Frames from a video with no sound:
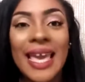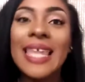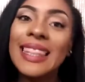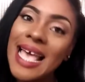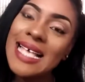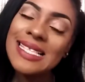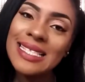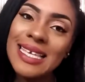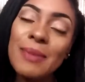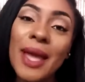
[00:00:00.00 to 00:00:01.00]
And
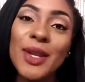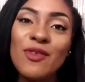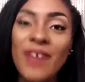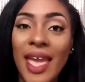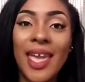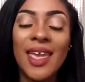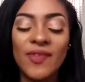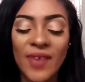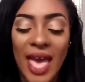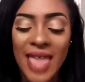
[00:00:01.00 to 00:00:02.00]
lastly, my new
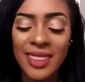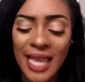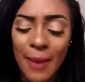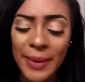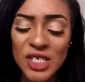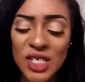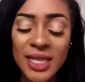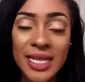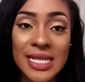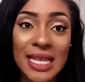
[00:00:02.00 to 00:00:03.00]
fave. I think I
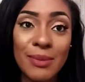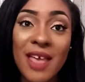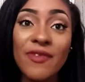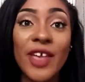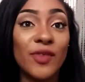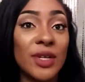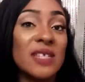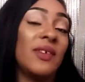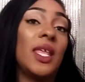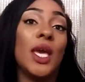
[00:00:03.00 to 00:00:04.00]
mentioned this in my
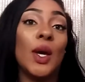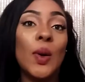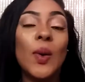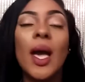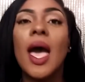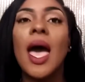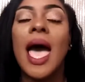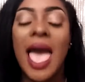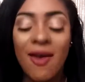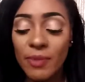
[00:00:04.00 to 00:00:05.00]
favorites video.
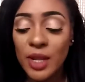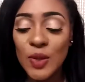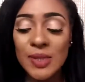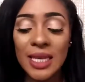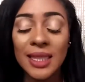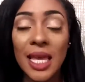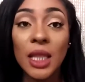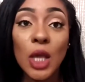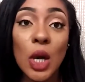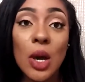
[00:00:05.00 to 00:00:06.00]
I haven't been using it
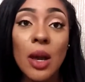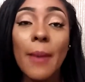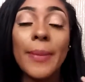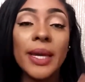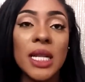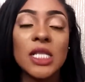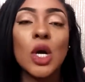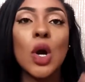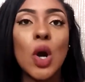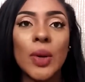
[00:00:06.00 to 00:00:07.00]
that long, but
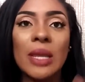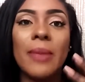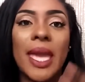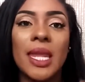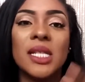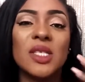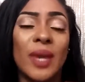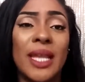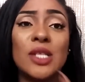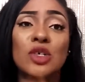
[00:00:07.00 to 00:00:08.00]
it's already made its
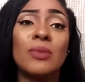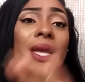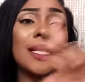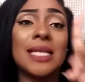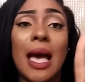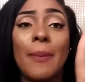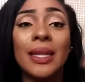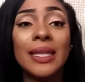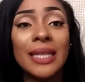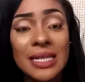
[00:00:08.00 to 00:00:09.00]
way to my
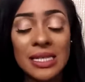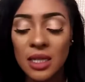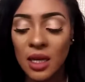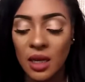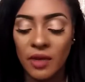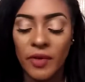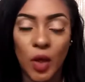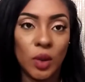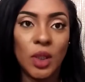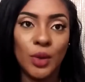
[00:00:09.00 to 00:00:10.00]
top list of
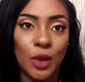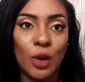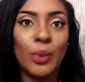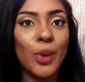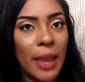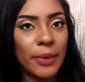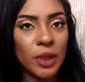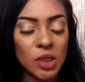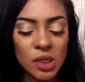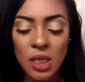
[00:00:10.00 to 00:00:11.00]
Holy Grail
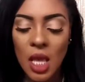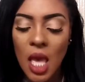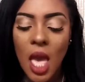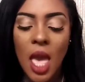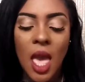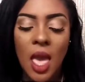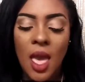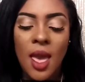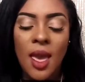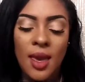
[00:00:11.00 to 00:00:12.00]
primers.
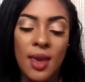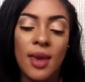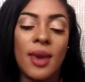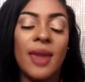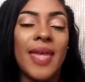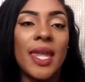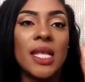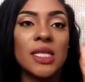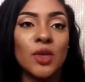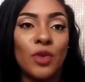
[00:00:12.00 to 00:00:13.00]
And that
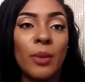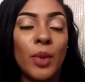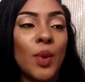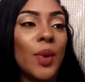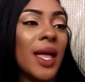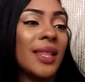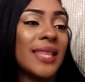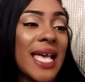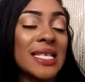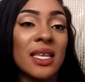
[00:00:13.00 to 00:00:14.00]
is the Rimmel
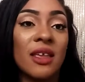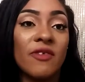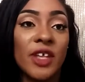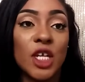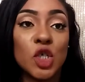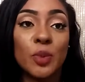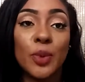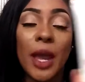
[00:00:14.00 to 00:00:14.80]
Lasting Finish